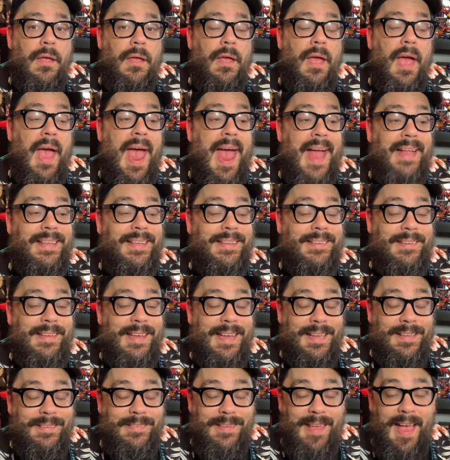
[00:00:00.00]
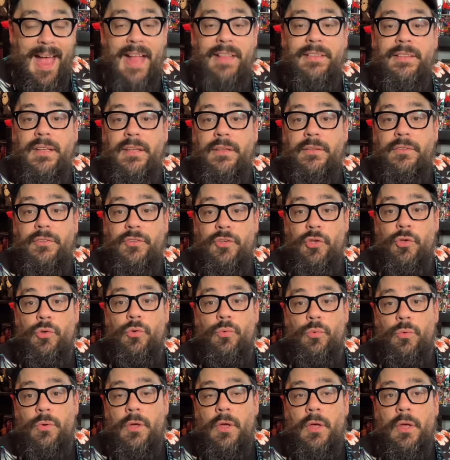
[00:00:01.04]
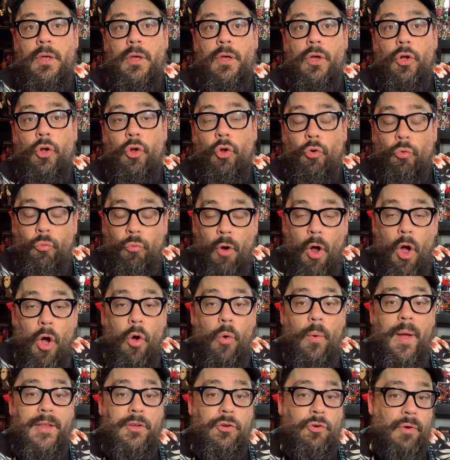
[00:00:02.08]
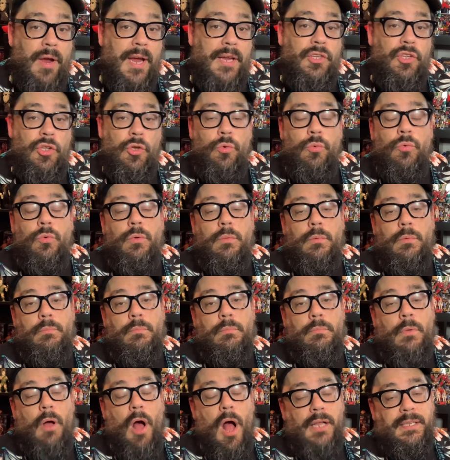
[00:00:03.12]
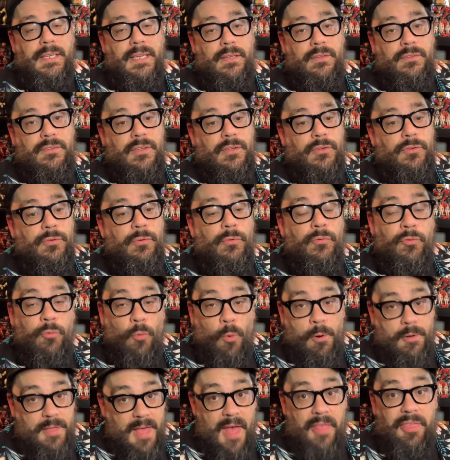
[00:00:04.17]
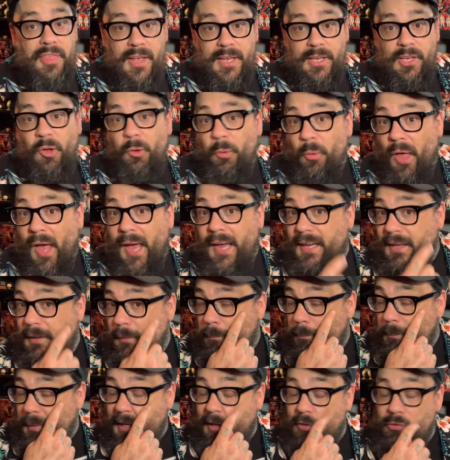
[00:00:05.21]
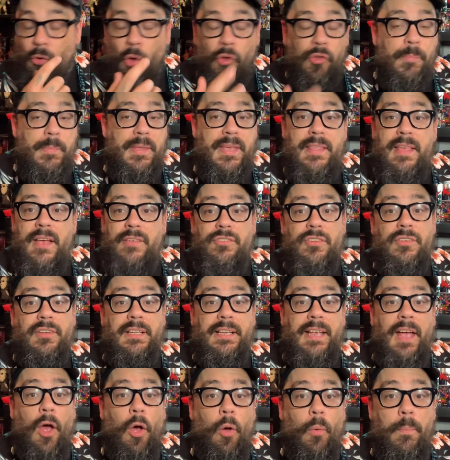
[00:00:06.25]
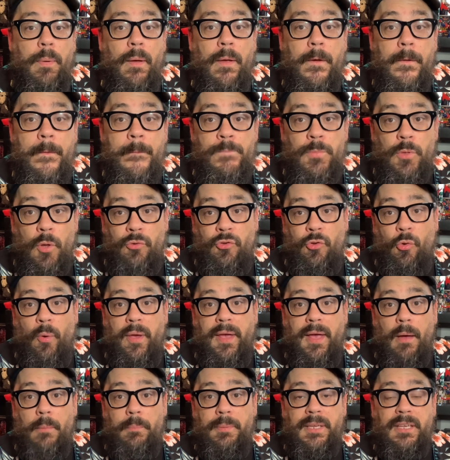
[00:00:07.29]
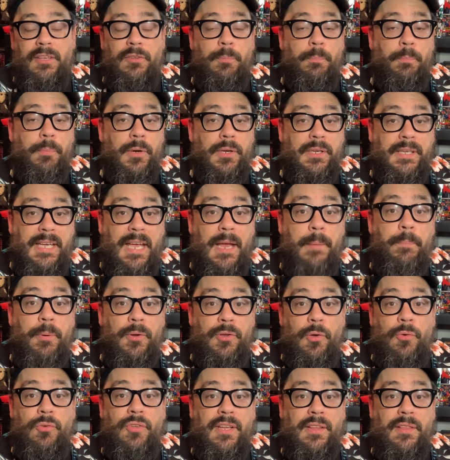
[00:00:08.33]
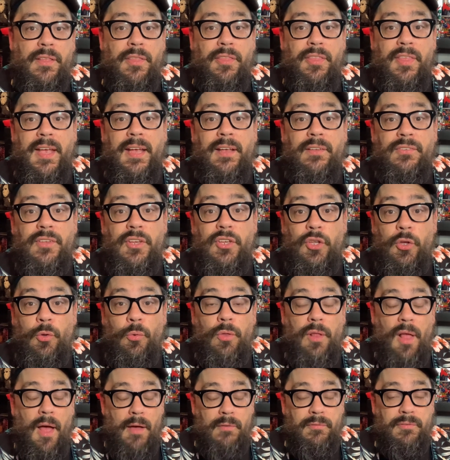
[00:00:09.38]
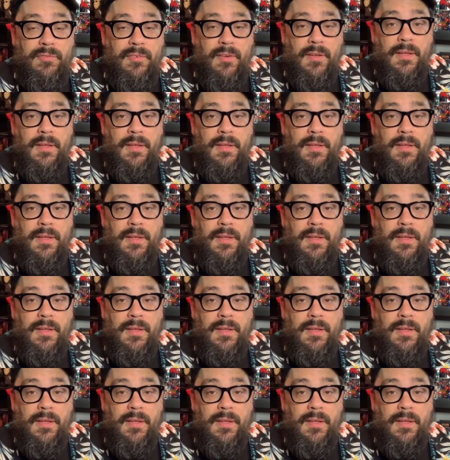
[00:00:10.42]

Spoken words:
and is intended to grow and create new audiences for that thing you like, because ultimately that's just going to help those toy companies keep producing the things that you love.